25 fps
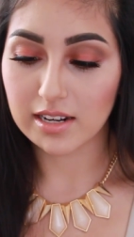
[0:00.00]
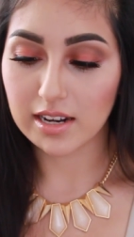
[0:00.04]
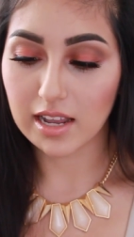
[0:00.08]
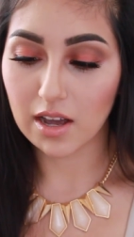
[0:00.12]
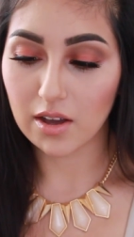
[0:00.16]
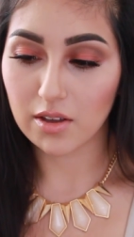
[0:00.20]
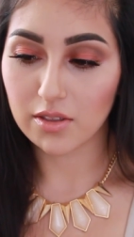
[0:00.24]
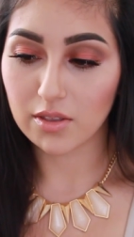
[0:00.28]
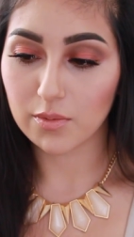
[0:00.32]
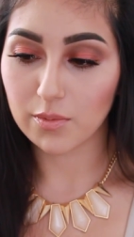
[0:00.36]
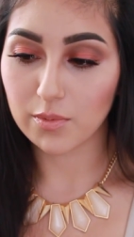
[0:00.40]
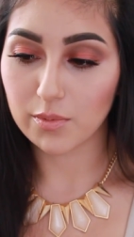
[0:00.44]

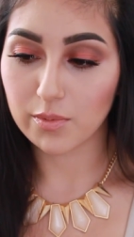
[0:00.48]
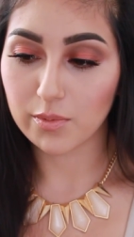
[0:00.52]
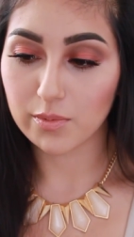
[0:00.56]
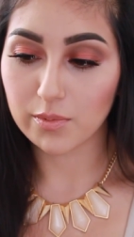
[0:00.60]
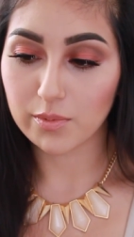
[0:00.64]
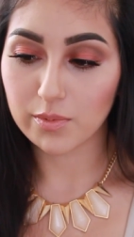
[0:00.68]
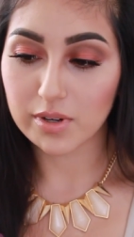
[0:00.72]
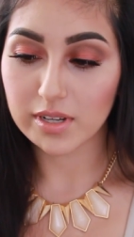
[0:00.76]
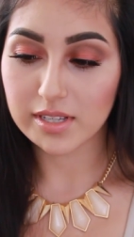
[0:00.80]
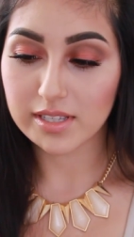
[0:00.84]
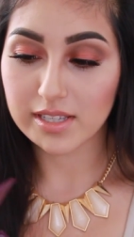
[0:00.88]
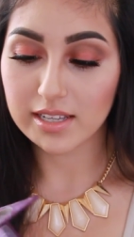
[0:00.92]
Now, the
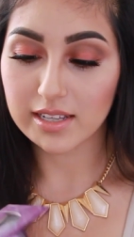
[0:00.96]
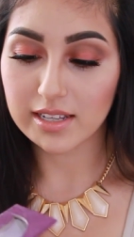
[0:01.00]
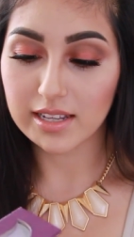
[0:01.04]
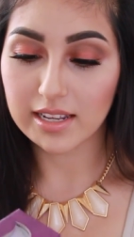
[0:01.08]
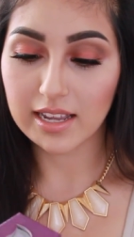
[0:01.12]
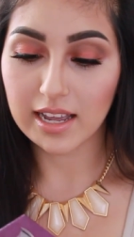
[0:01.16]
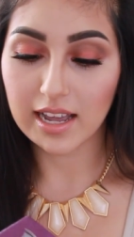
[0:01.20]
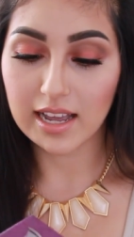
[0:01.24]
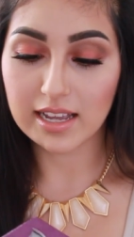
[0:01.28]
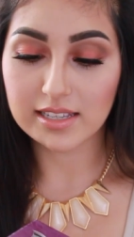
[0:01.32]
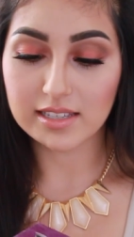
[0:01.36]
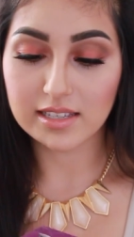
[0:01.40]
reason
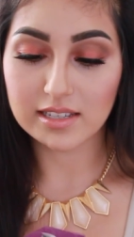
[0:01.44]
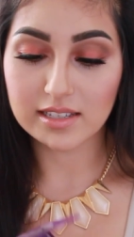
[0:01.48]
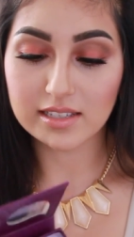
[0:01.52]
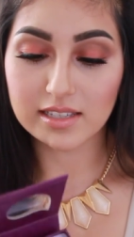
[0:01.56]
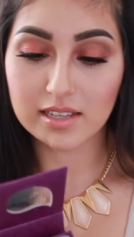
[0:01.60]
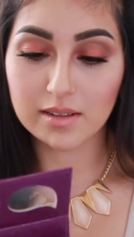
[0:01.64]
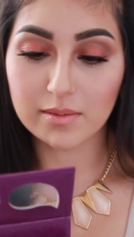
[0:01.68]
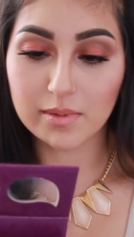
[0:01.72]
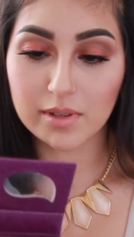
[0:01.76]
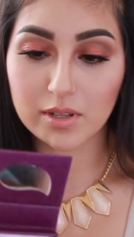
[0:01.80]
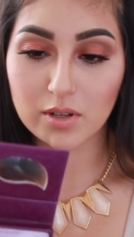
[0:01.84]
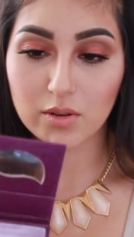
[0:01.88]
it has
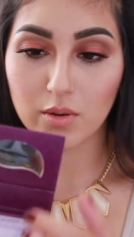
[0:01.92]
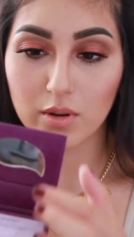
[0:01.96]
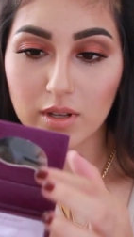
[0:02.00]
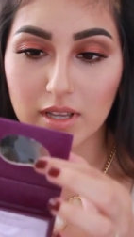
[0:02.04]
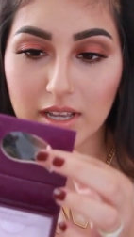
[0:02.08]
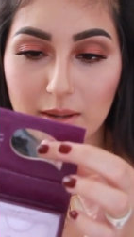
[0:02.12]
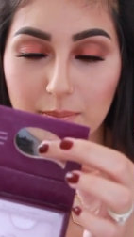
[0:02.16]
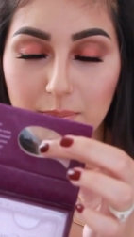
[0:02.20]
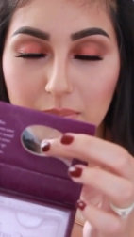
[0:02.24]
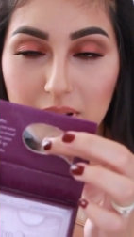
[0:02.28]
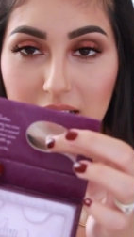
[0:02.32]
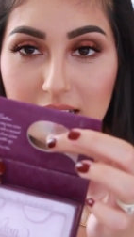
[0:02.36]
some little
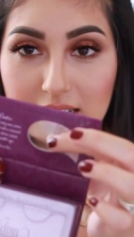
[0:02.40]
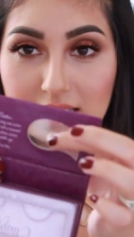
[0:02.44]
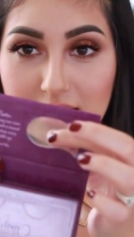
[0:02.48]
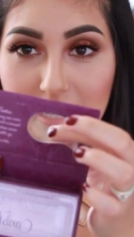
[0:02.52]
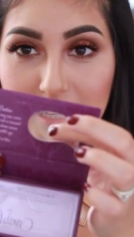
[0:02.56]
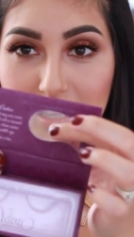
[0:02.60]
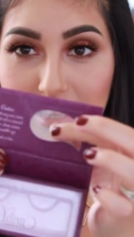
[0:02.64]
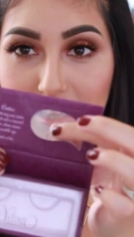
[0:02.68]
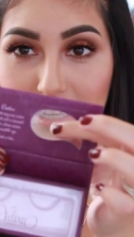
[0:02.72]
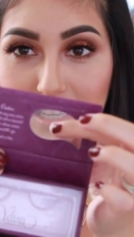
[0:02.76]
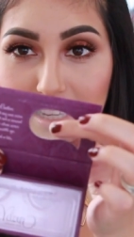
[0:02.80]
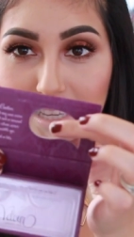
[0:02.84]
like
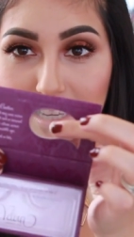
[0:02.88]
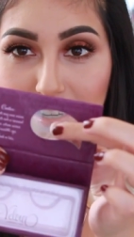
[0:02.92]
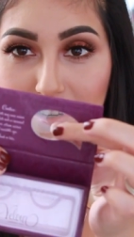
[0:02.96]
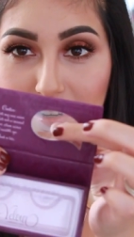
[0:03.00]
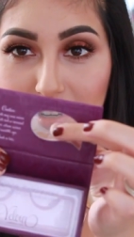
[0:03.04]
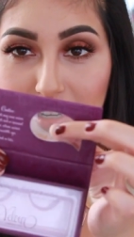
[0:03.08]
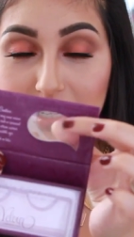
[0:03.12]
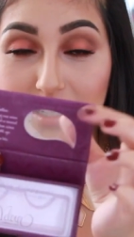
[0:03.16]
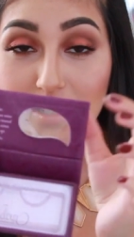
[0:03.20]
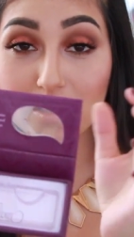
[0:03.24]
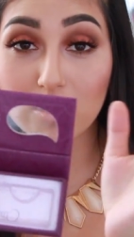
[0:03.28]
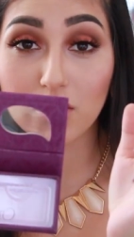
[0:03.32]
plastic thing here
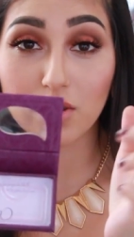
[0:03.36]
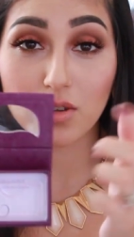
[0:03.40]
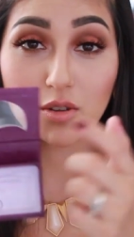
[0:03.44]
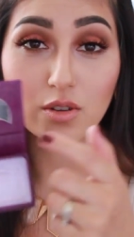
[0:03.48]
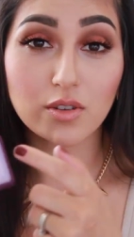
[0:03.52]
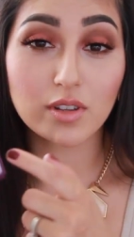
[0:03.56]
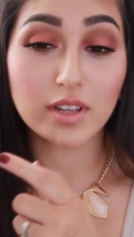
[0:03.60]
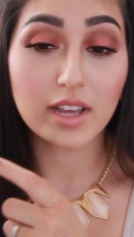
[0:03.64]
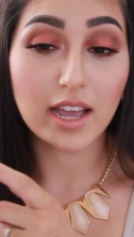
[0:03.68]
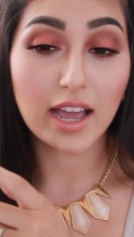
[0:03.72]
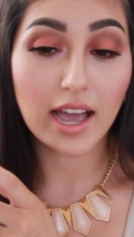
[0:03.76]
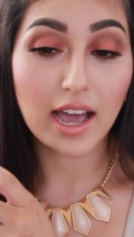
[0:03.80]
is so you
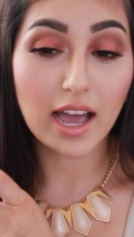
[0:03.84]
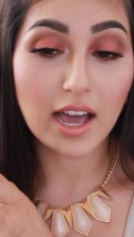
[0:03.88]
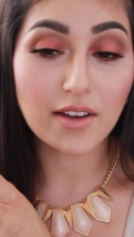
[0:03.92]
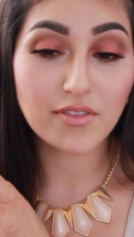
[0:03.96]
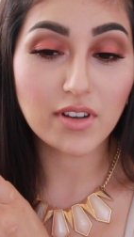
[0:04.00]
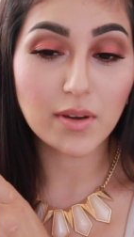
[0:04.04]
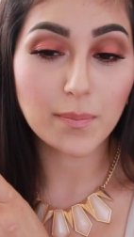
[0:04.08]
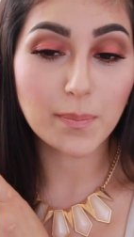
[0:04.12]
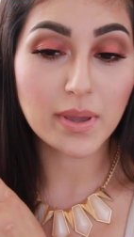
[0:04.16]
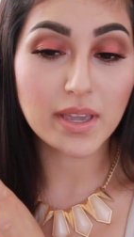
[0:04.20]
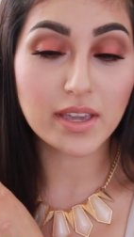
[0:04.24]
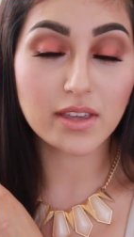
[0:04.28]
could have
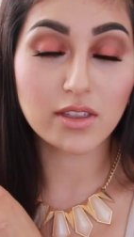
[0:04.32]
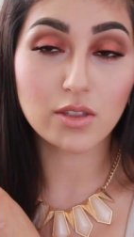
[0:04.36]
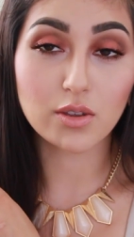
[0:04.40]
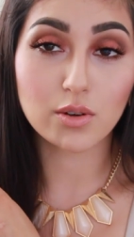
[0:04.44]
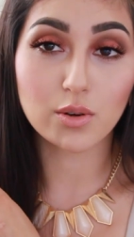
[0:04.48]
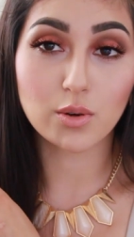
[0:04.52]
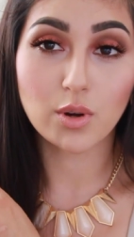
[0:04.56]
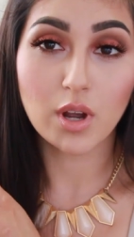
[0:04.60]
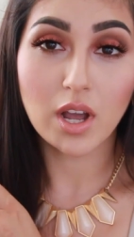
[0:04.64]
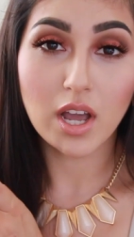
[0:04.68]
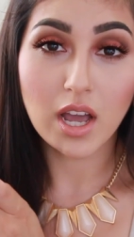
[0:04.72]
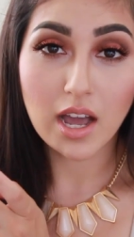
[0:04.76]
a peek
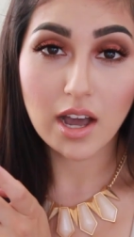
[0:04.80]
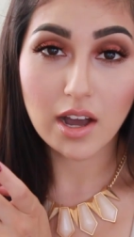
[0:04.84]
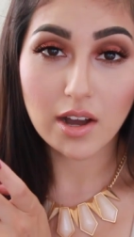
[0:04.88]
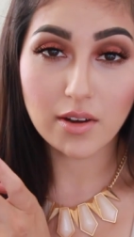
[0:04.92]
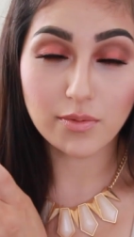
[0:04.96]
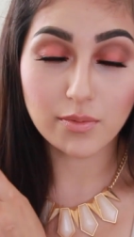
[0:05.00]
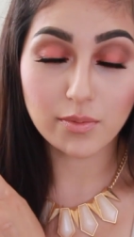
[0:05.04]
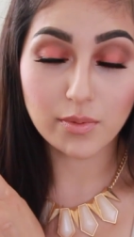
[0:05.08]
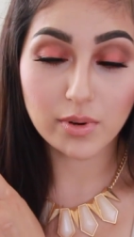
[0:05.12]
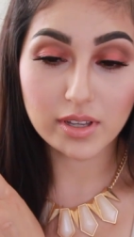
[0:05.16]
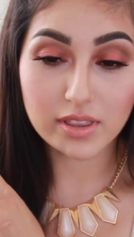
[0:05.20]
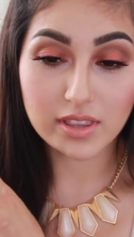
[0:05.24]
through
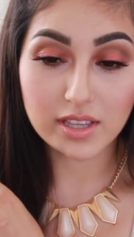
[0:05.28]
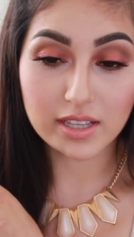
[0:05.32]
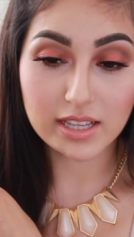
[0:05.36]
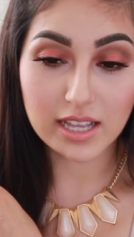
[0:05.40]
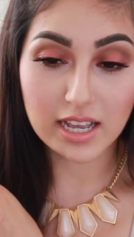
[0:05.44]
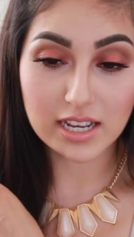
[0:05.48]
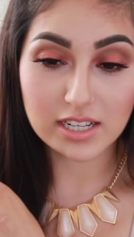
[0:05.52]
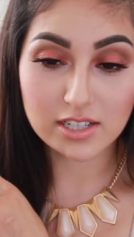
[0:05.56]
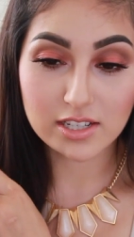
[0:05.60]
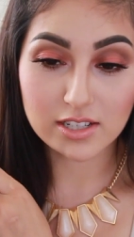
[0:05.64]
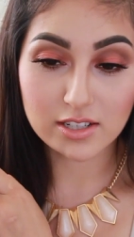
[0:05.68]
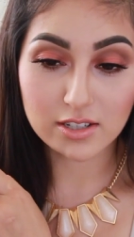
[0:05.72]
of what the
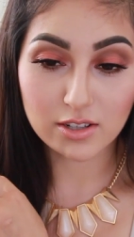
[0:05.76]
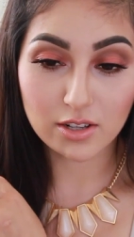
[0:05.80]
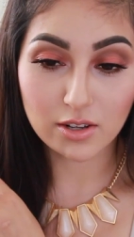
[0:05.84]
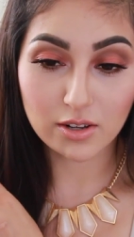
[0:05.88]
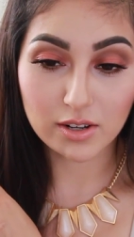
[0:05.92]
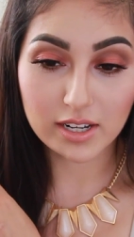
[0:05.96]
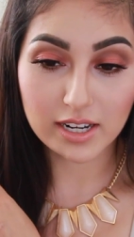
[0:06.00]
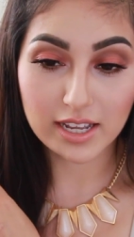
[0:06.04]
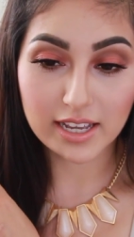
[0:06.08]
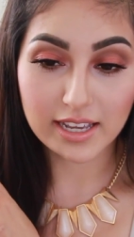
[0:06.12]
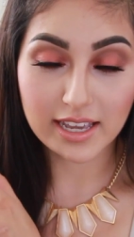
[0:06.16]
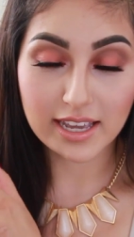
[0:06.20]
lashes
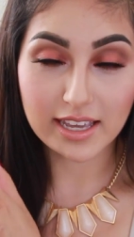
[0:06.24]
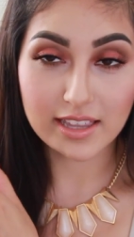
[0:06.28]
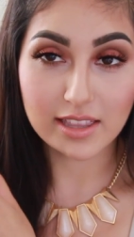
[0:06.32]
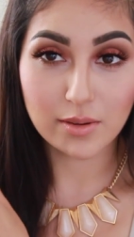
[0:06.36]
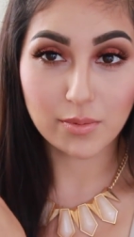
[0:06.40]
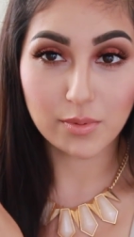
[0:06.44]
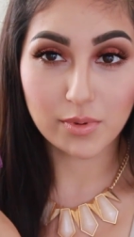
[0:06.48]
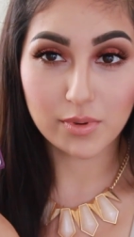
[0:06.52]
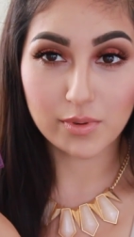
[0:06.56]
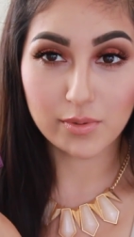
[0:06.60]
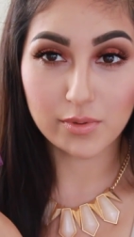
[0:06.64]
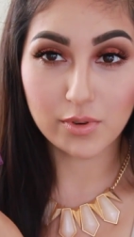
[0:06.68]
look like. And
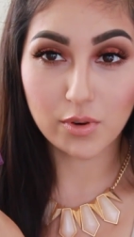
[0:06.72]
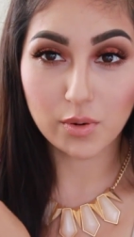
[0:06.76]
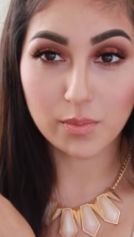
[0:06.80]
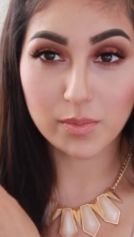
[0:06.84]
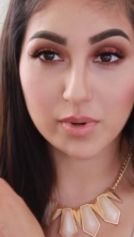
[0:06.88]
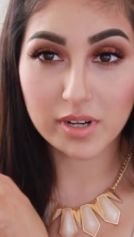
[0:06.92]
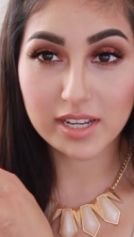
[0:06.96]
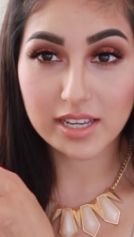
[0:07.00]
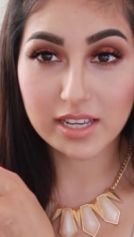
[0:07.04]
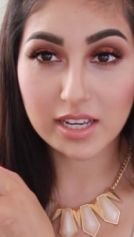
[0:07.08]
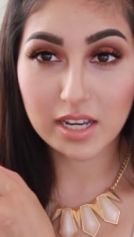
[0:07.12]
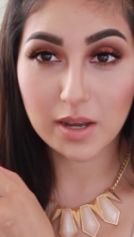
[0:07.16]
they would
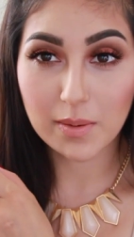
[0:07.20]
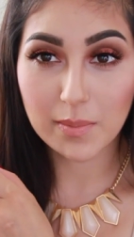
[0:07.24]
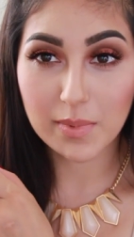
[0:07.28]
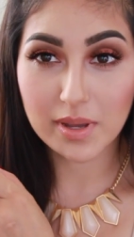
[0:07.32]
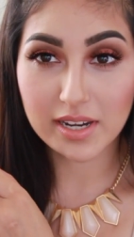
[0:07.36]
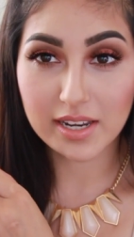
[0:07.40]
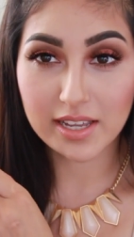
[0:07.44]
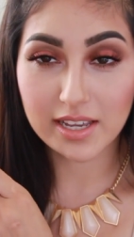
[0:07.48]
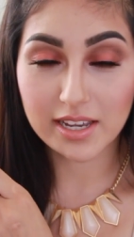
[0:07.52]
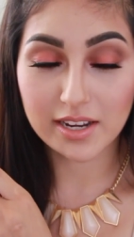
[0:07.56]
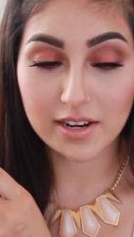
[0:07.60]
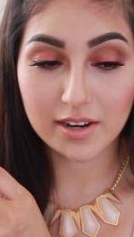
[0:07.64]
normally come
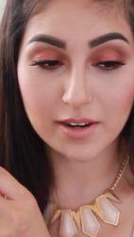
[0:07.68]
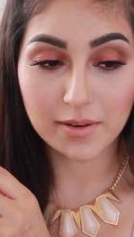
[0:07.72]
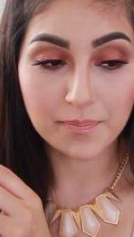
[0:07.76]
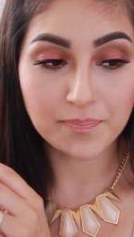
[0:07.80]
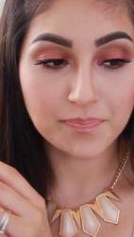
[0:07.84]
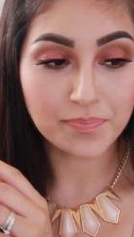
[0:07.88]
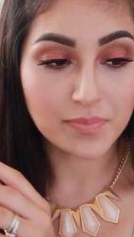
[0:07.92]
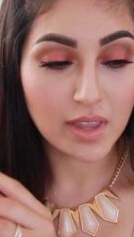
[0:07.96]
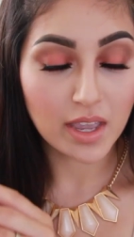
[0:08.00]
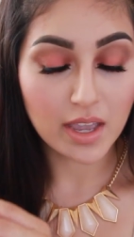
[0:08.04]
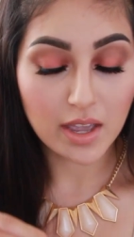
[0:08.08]
in here,